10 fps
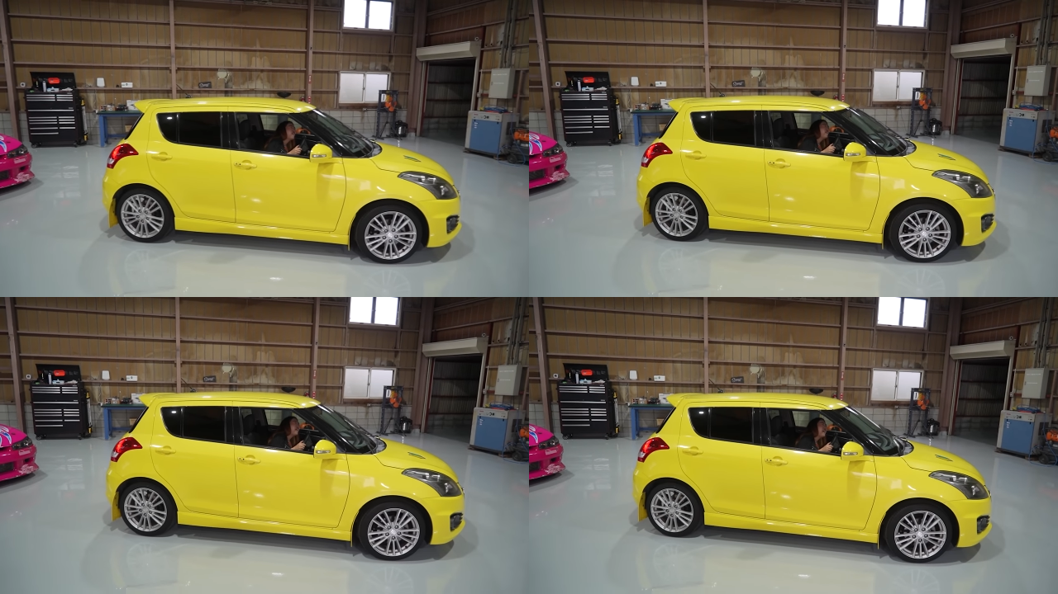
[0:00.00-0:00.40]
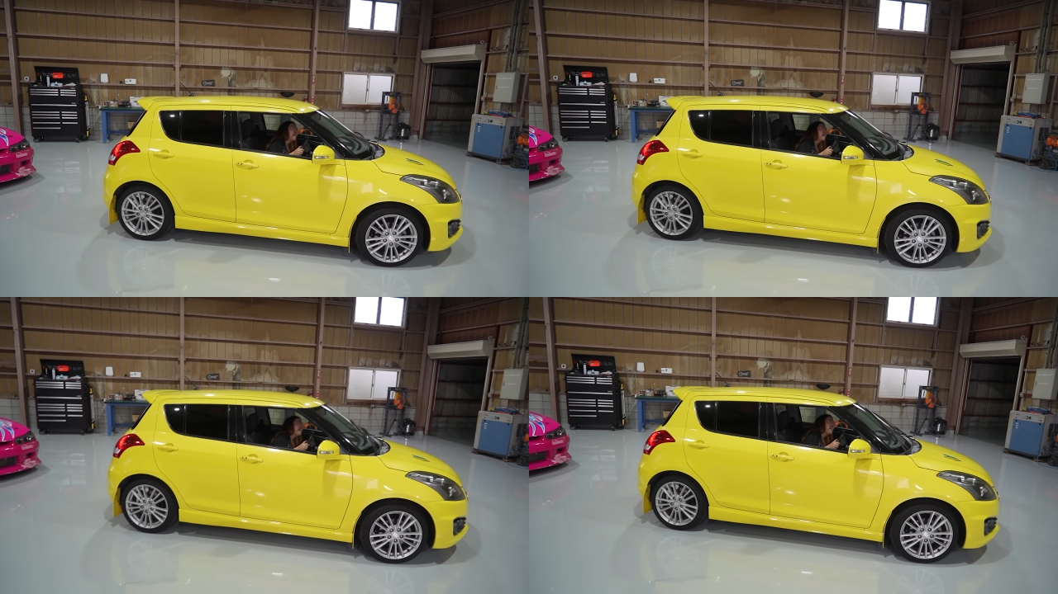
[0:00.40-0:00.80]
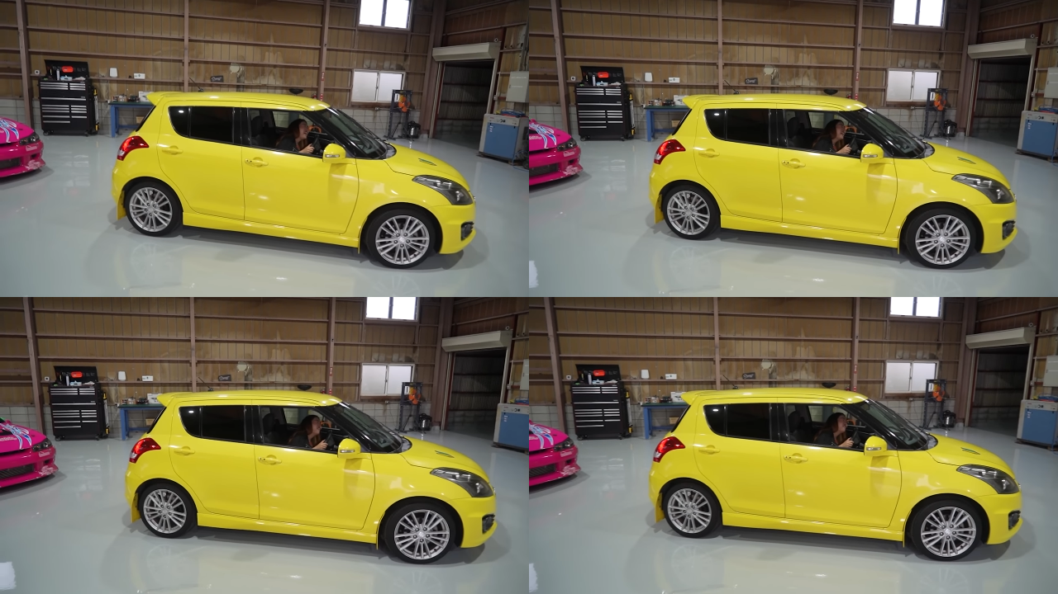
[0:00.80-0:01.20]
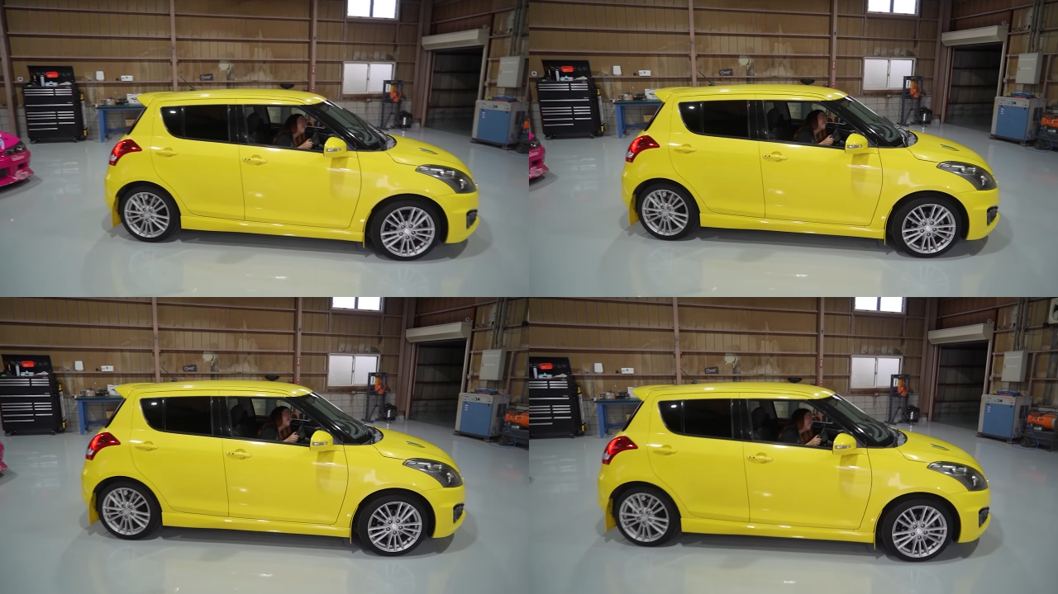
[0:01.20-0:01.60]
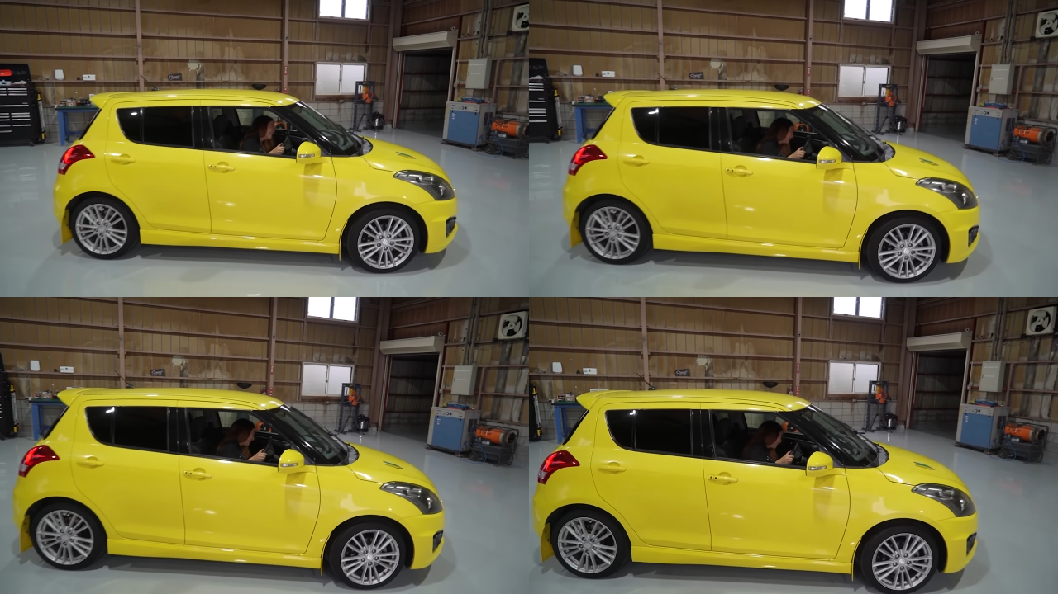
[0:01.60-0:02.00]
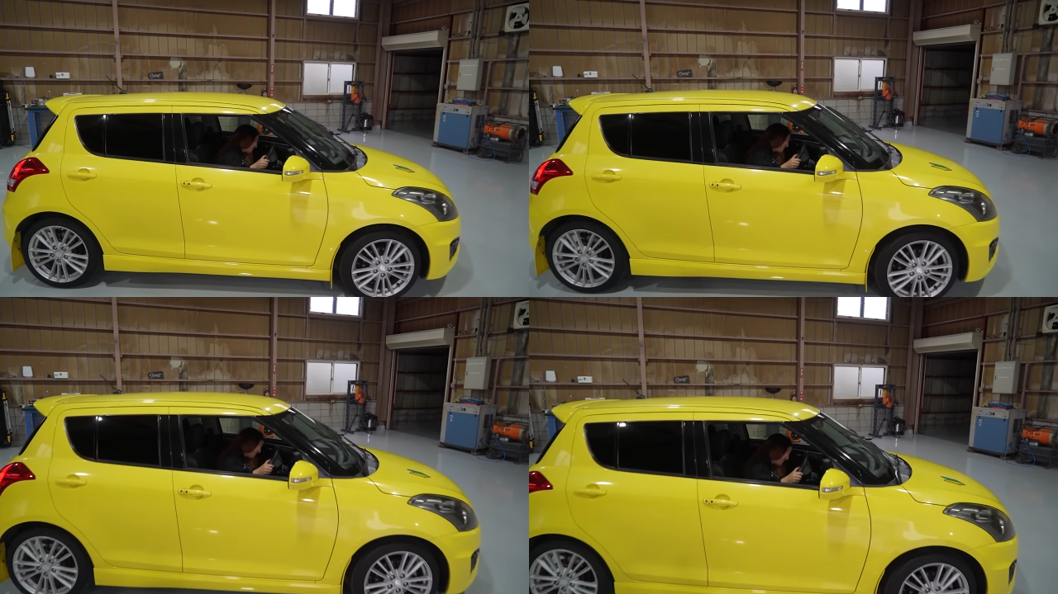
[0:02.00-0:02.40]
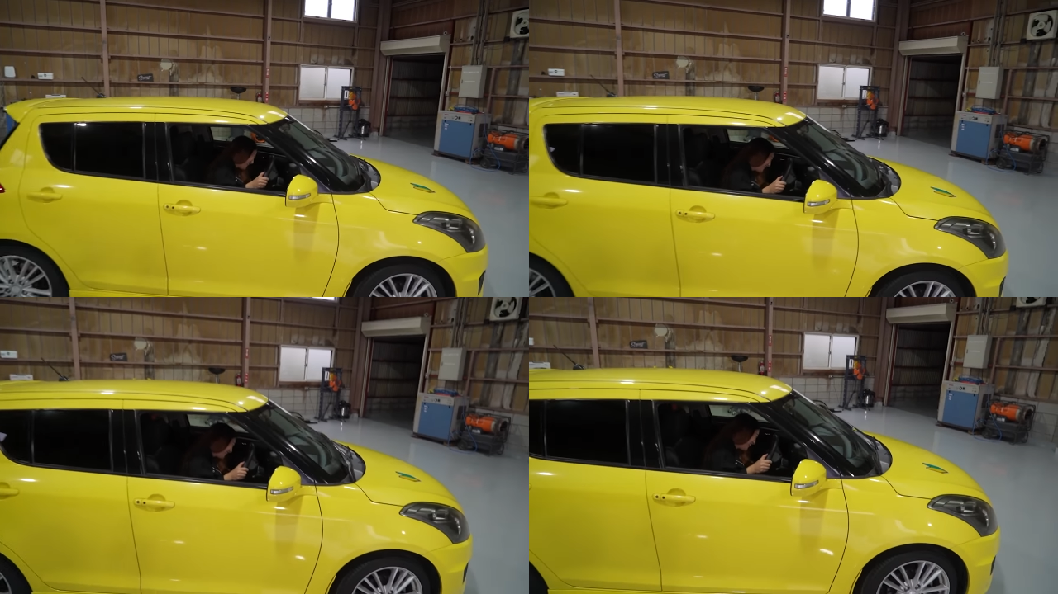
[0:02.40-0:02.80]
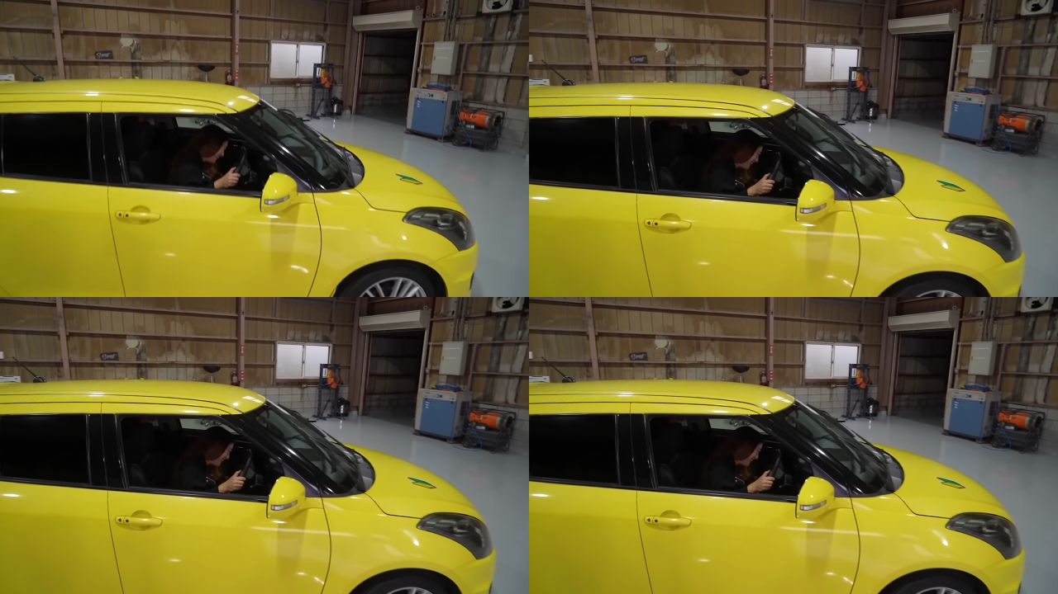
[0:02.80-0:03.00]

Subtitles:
(no speaker visible)